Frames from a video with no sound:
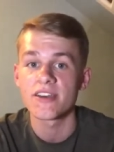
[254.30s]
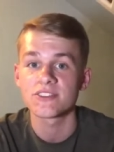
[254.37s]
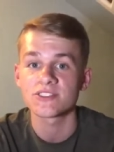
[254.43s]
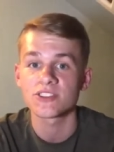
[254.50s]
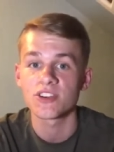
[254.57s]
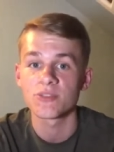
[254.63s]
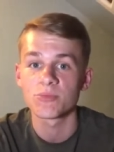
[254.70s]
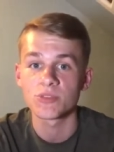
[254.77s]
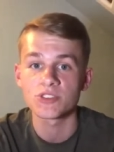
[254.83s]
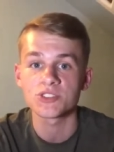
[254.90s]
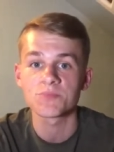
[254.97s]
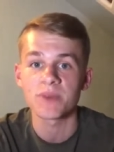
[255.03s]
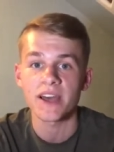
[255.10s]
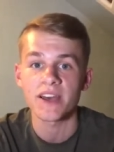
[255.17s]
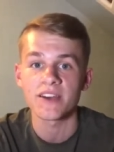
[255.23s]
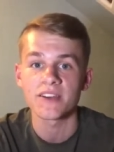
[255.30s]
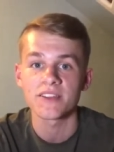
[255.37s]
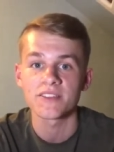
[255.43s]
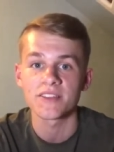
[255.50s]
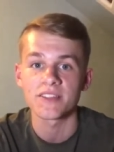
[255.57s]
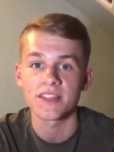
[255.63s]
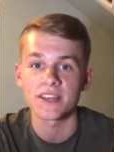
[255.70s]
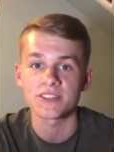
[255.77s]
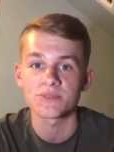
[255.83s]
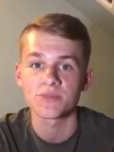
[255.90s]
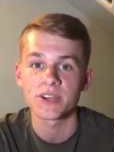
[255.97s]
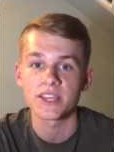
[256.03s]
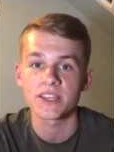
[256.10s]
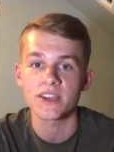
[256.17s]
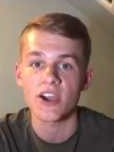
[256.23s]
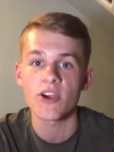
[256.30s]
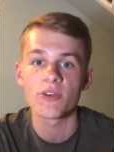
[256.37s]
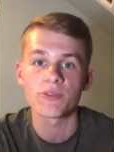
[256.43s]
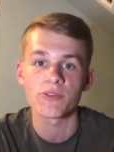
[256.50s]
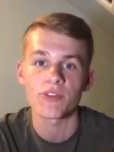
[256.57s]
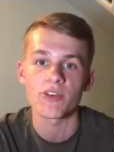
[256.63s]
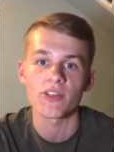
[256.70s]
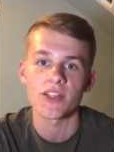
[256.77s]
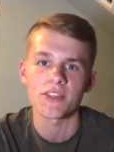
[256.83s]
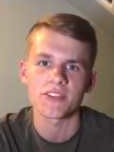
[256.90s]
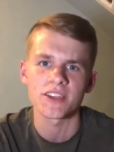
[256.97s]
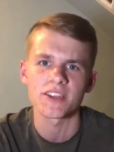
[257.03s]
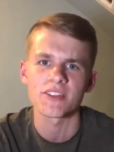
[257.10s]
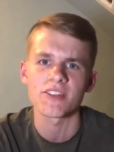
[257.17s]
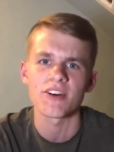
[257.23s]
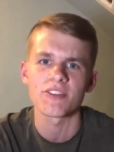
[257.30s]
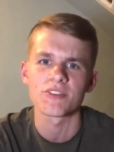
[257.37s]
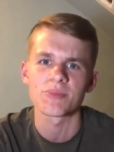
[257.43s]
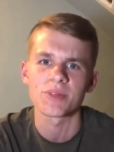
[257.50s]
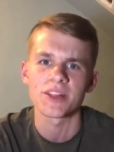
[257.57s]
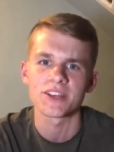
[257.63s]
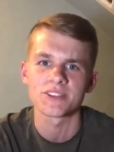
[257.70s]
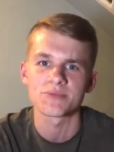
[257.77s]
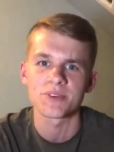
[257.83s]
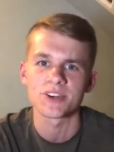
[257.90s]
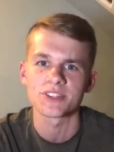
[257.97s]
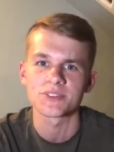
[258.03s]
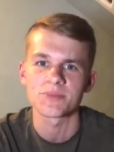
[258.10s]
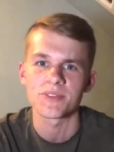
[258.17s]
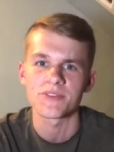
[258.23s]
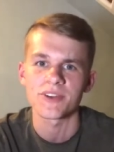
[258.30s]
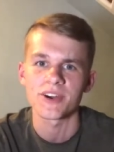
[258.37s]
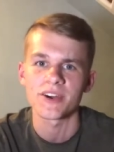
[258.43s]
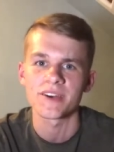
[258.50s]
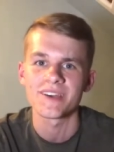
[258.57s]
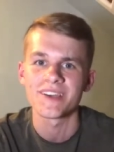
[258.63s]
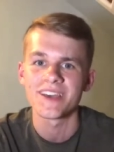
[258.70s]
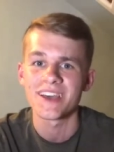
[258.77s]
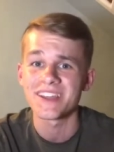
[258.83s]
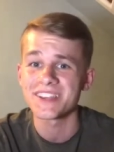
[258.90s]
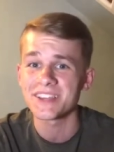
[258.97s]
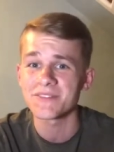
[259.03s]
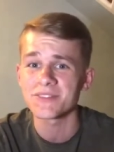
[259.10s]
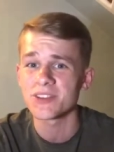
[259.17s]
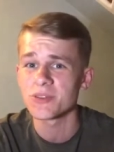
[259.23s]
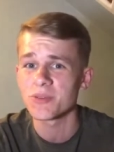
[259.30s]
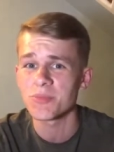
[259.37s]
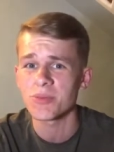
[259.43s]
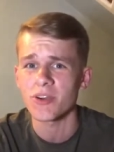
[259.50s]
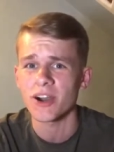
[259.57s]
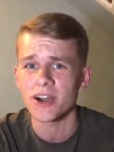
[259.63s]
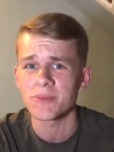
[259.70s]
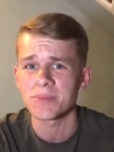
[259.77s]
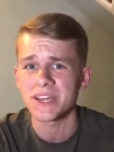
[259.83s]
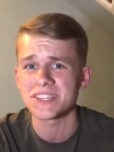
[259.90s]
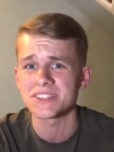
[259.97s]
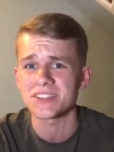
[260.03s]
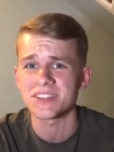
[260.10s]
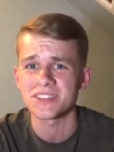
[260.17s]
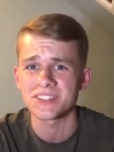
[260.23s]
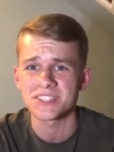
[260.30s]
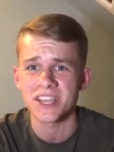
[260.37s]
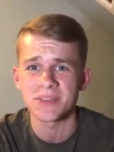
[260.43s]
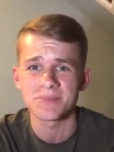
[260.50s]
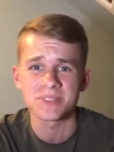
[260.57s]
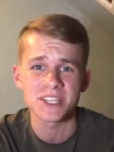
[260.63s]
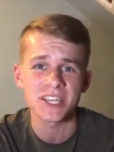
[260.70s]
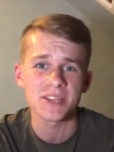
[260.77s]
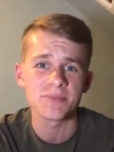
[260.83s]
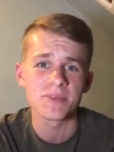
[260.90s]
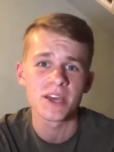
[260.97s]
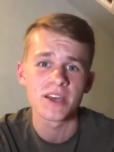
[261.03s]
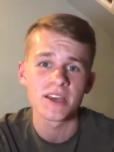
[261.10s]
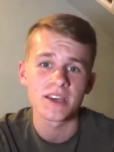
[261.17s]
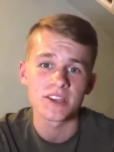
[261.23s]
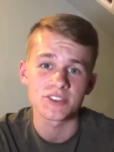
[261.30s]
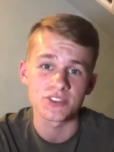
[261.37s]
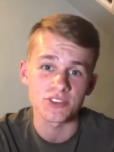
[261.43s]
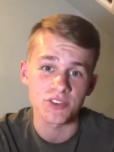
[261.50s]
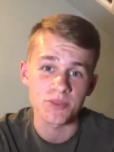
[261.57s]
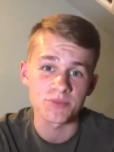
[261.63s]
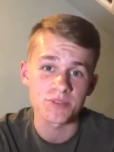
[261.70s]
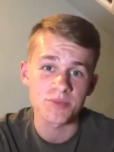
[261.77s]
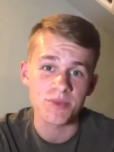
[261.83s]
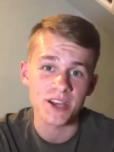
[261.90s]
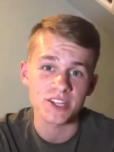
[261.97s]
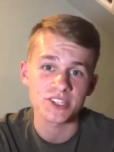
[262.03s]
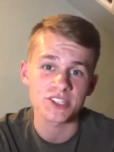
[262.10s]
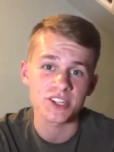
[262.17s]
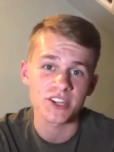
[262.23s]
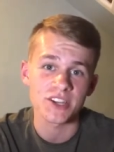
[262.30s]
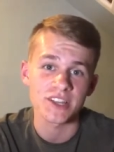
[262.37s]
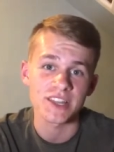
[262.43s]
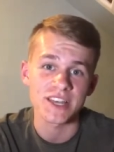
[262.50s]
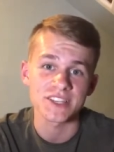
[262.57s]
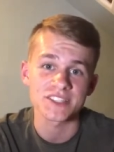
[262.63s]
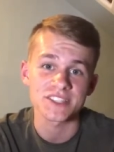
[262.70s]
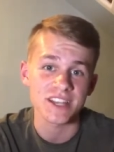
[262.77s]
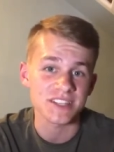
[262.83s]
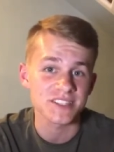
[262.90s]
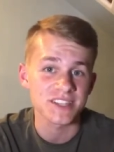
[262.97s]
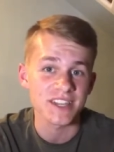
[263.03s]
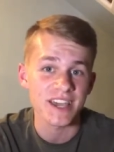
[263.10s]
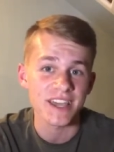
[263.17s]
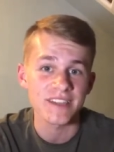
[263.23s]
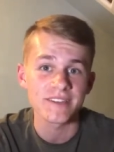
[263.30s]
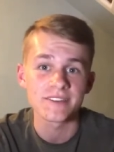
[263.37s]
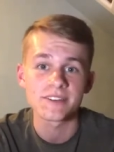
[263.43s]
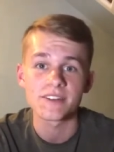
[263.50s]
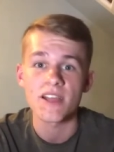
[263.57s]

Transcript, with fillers: so much better than last week. Overall, I think a lot of the players were, to be fair. And even though we put out basically the same team as the Grimsby match last Saturday,